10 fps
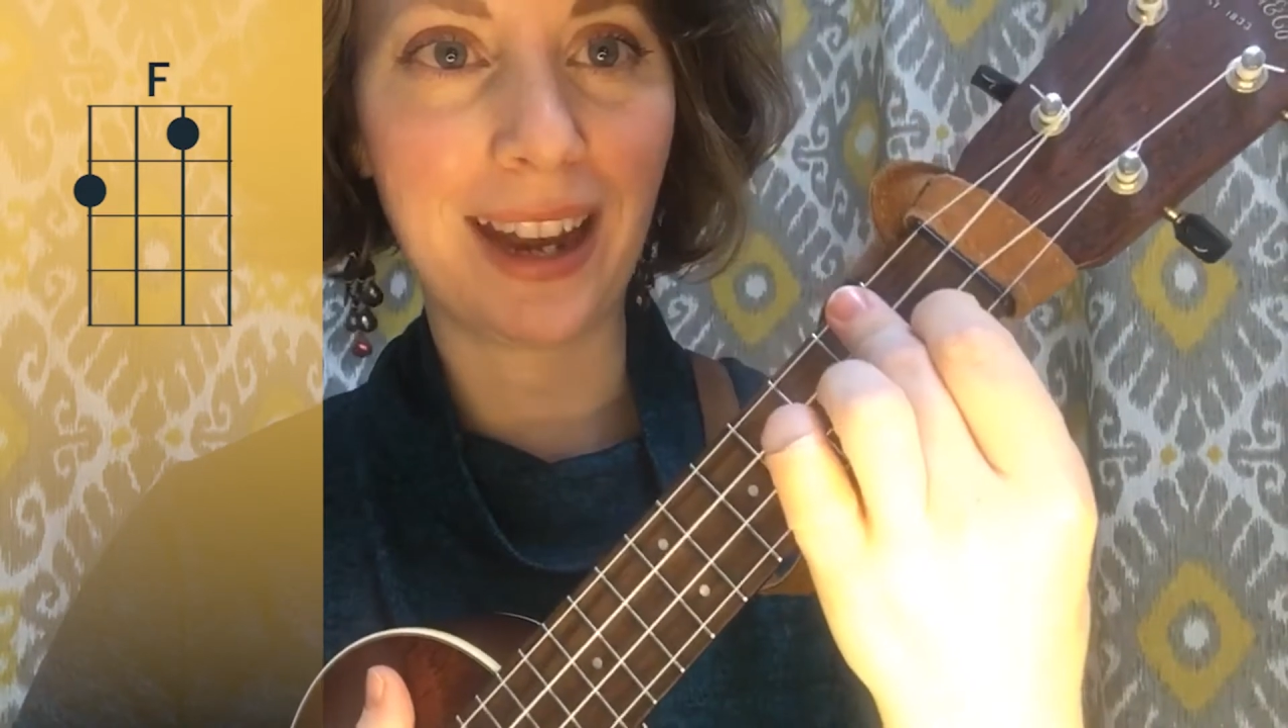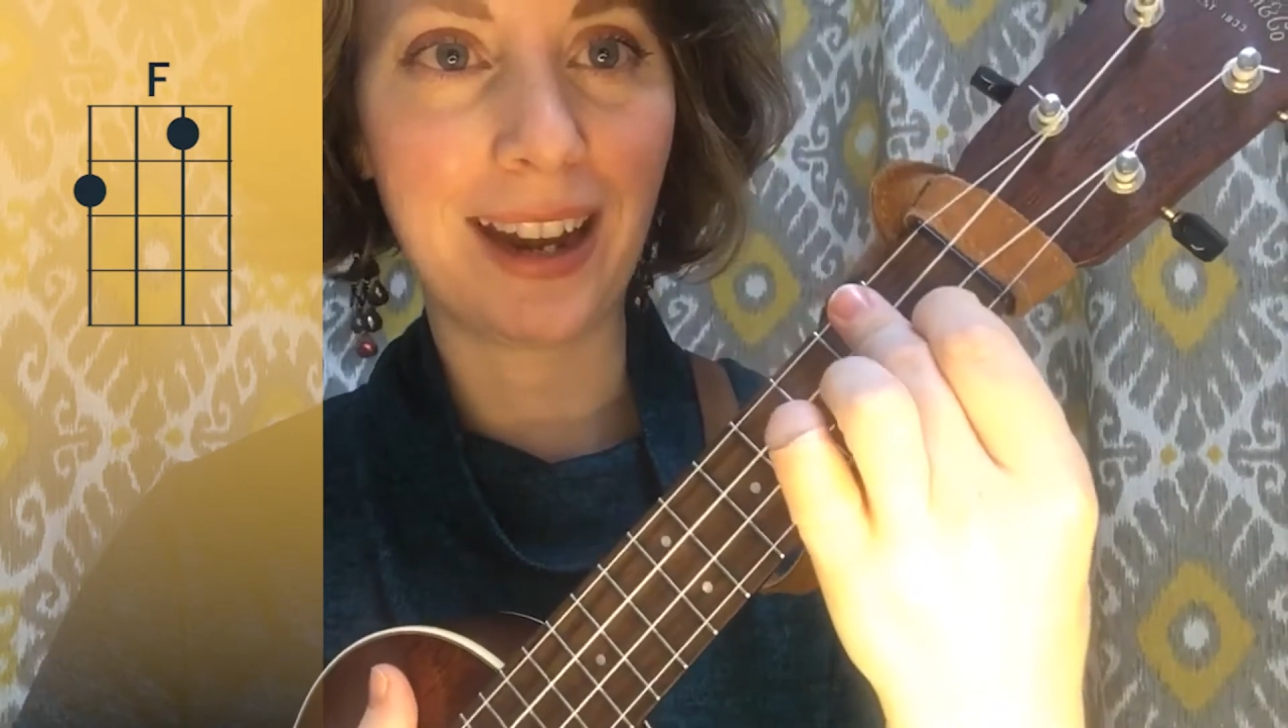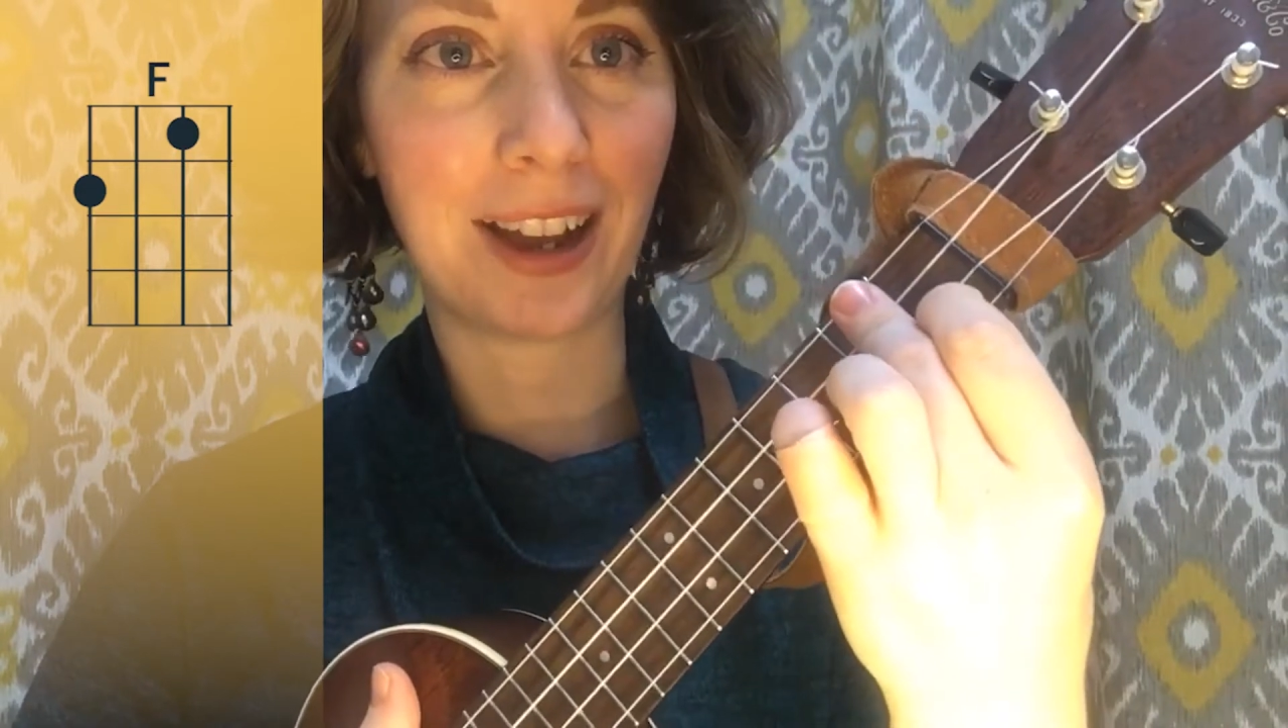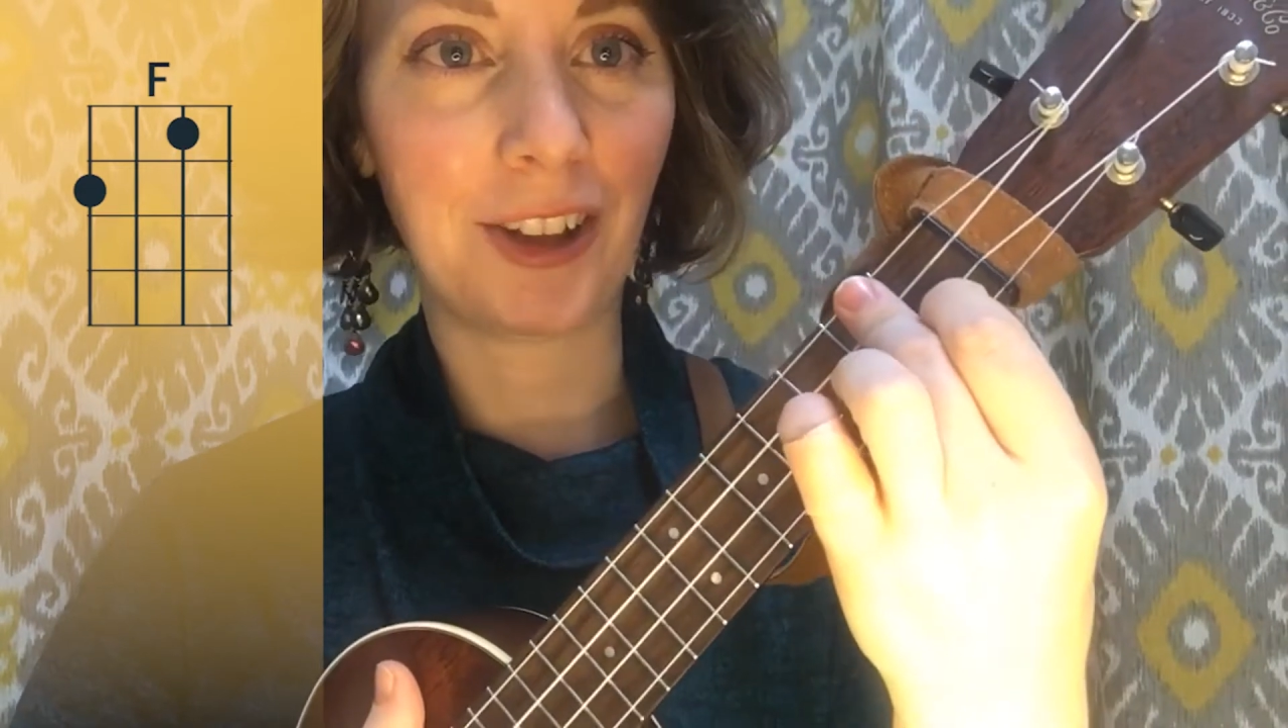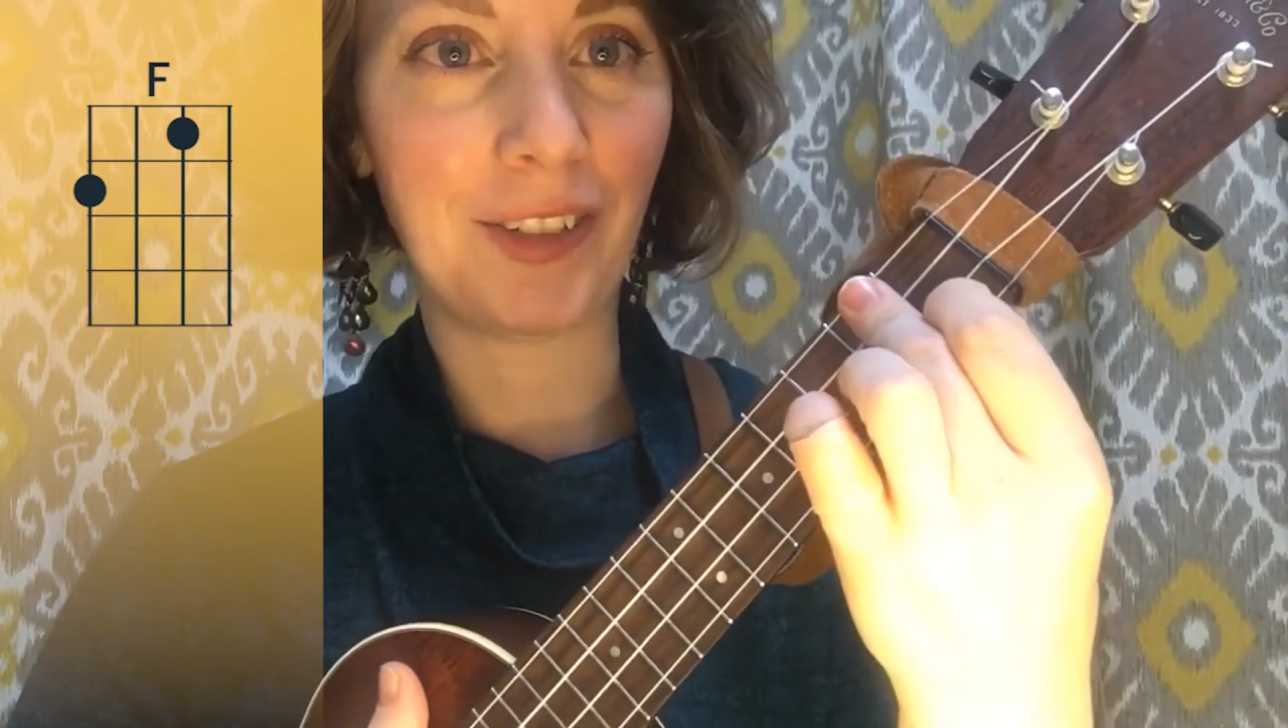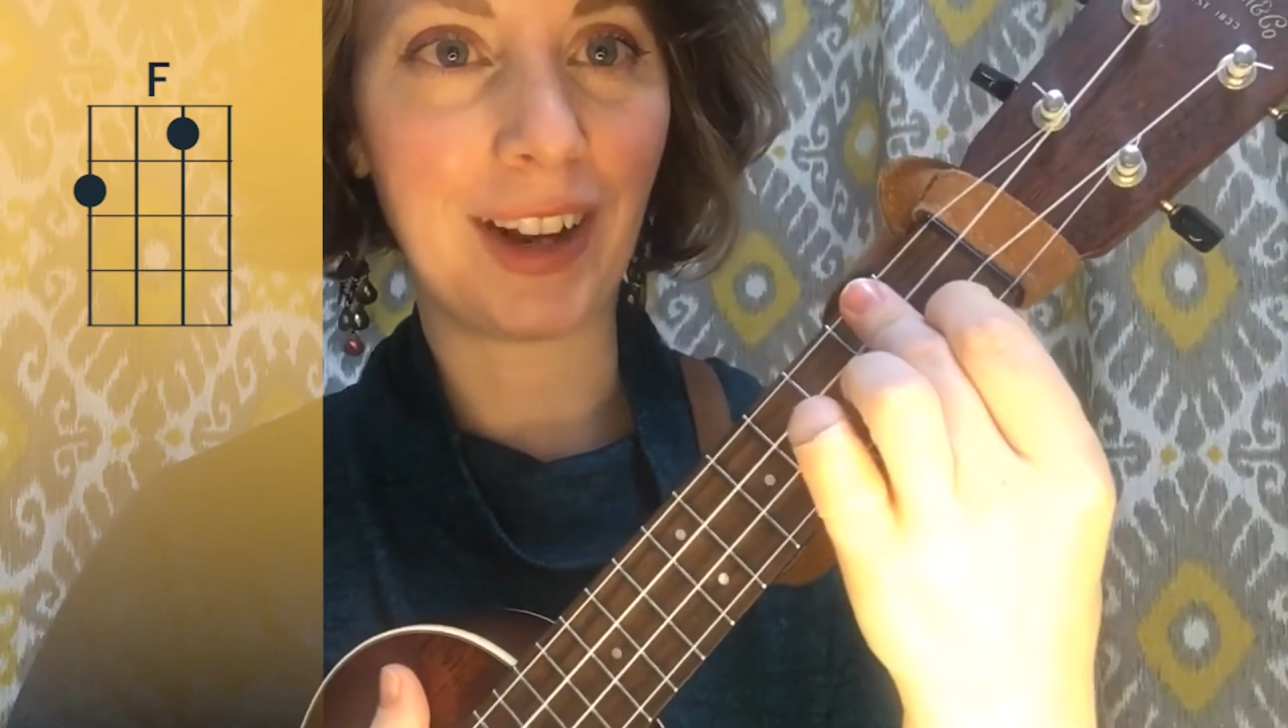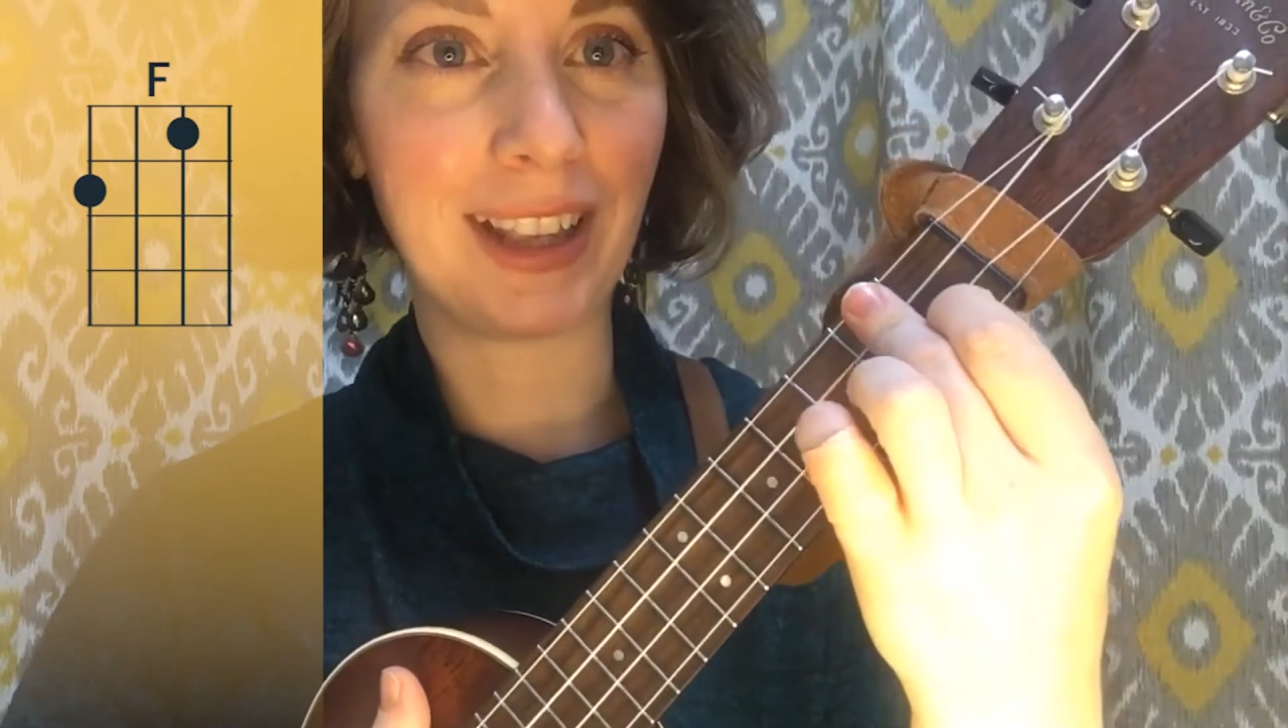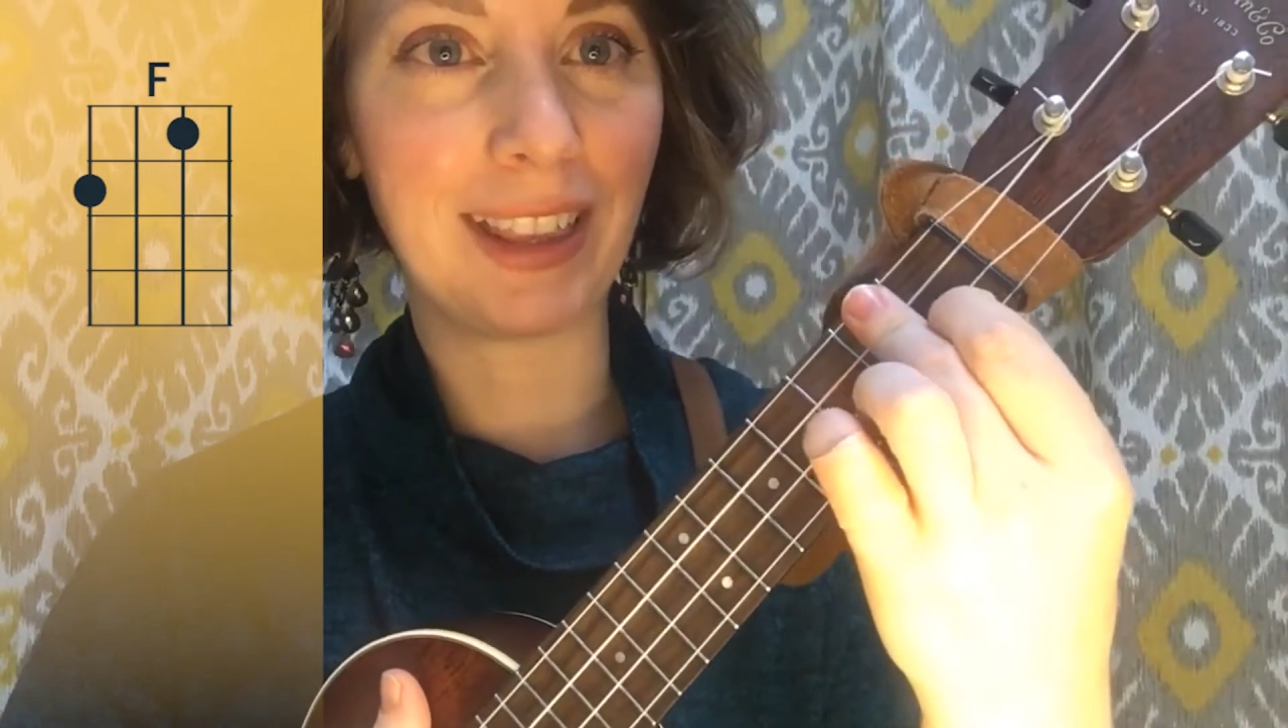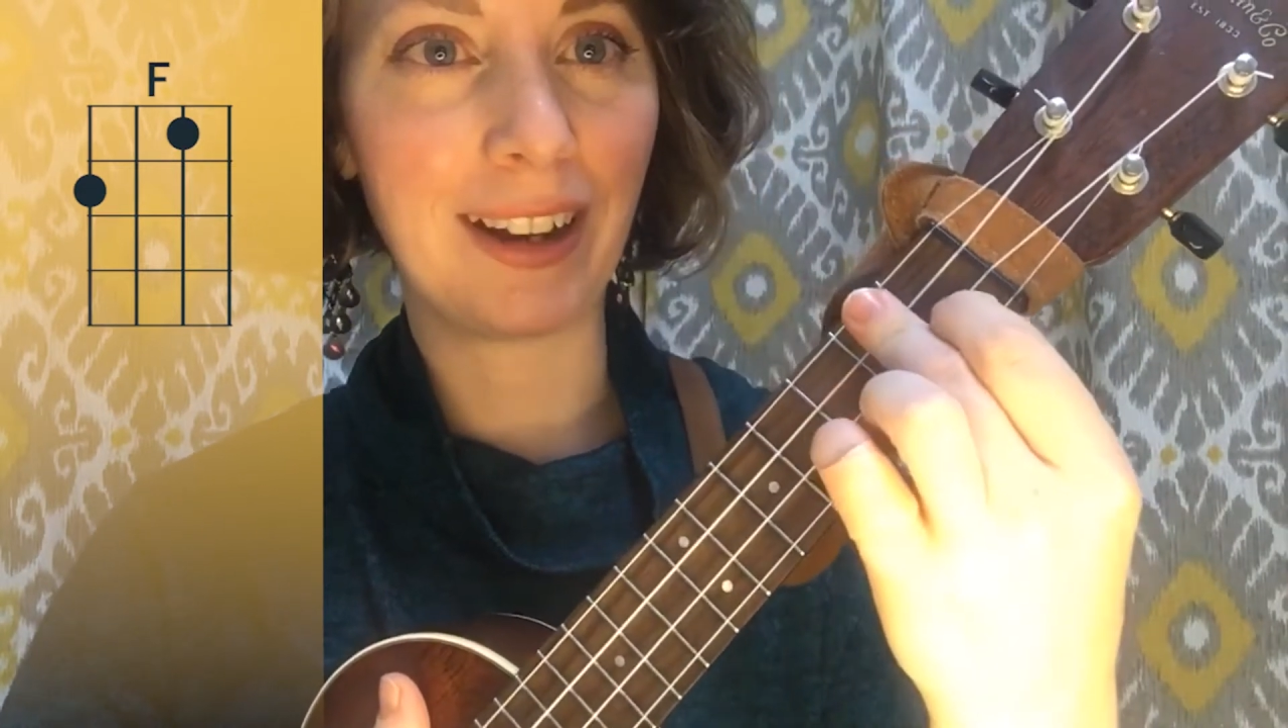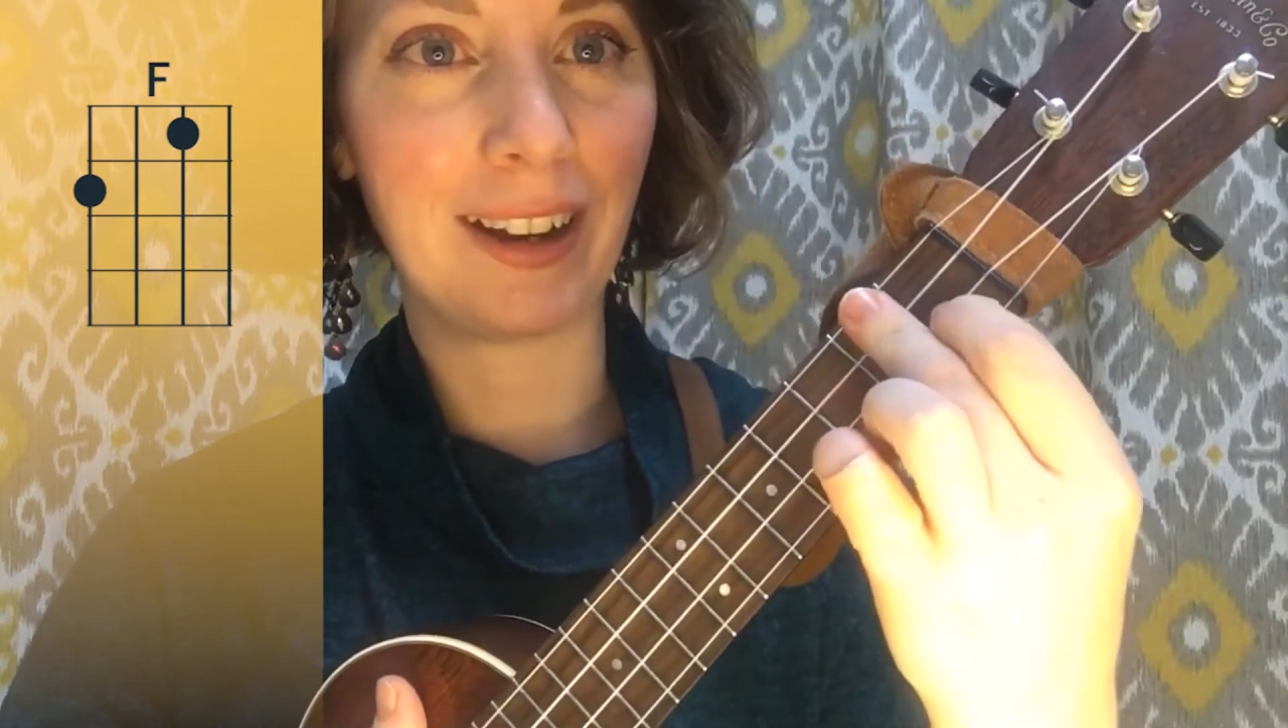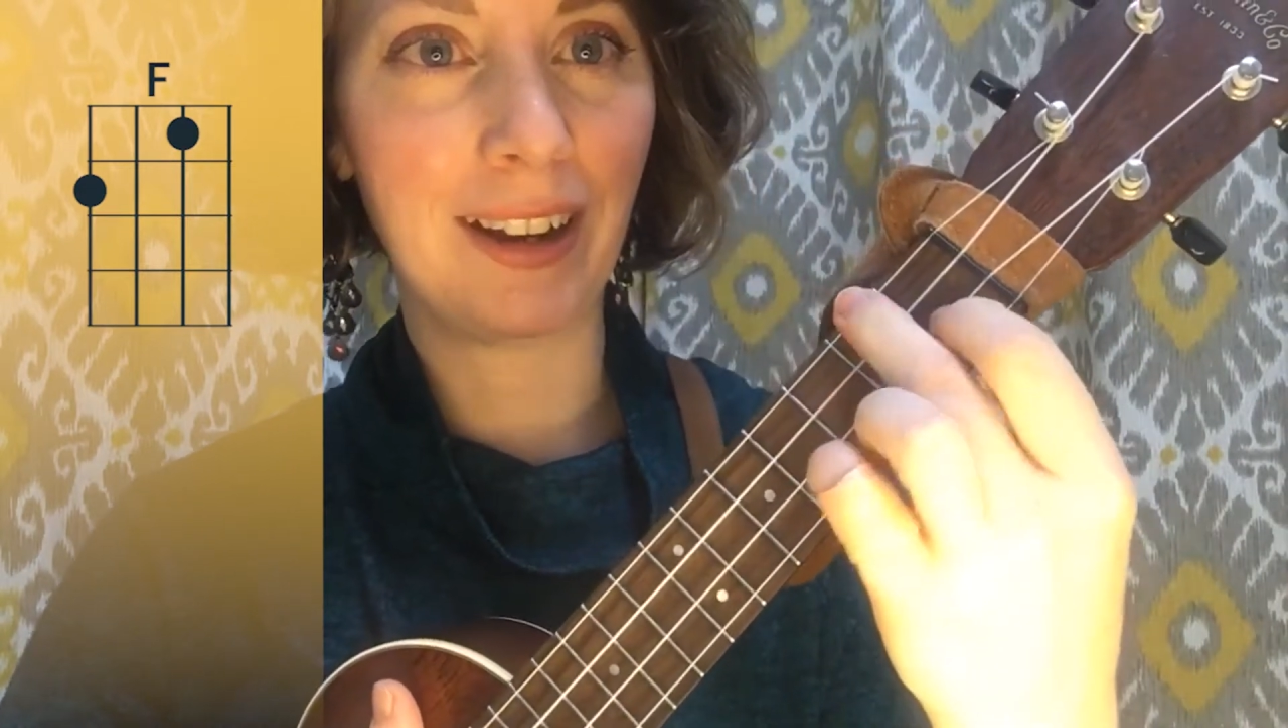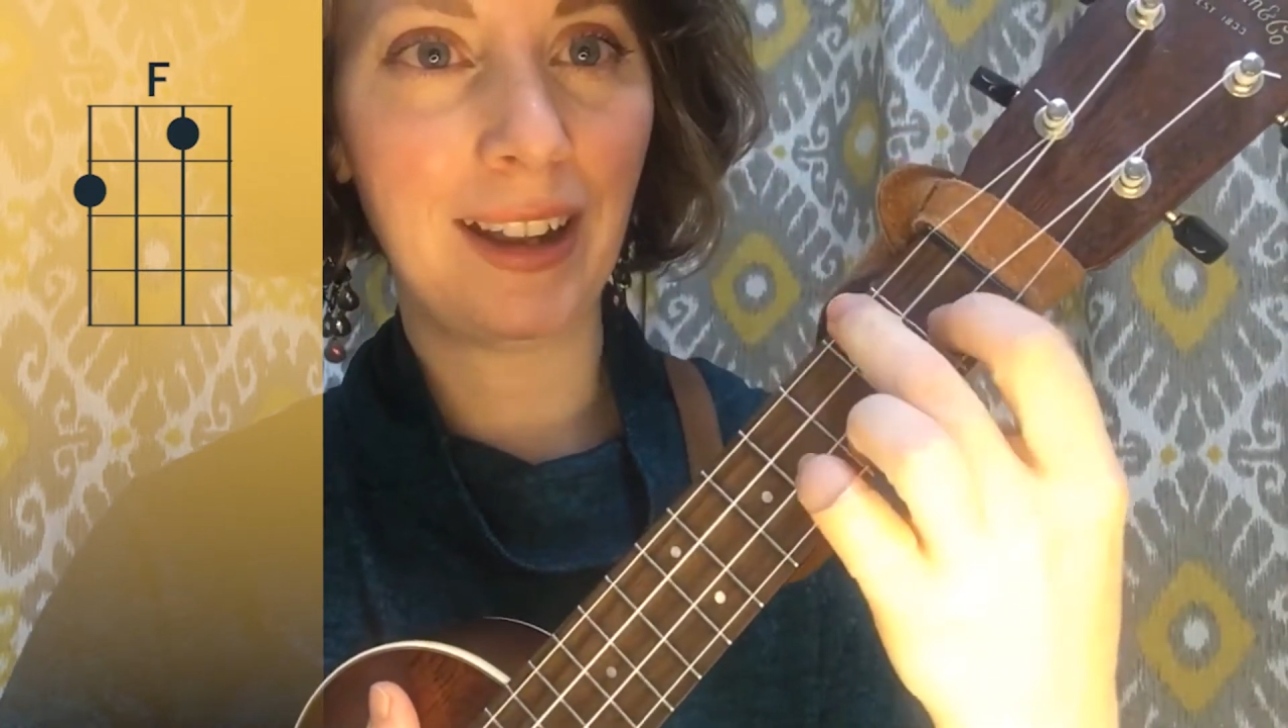knuckle right there.